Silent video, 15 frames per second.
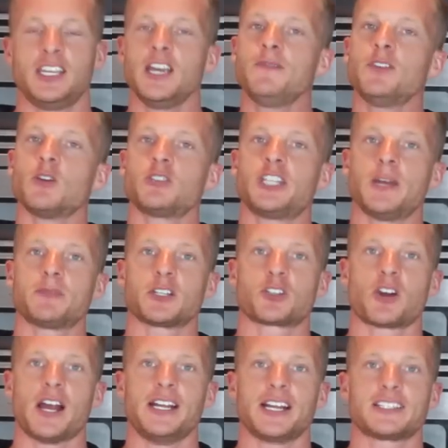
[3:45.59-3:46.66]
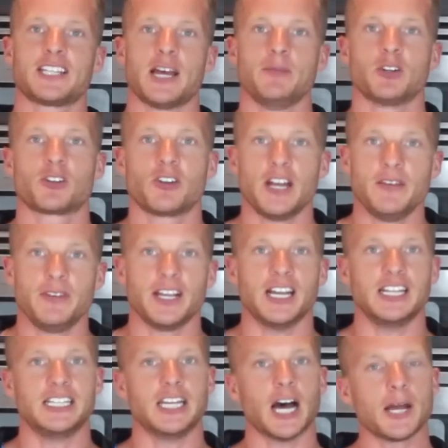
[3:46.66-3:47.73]
Give those tips a try next time you're craving a
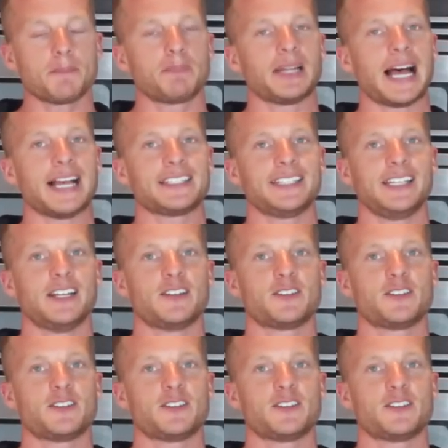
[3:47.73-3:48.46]
gut blasting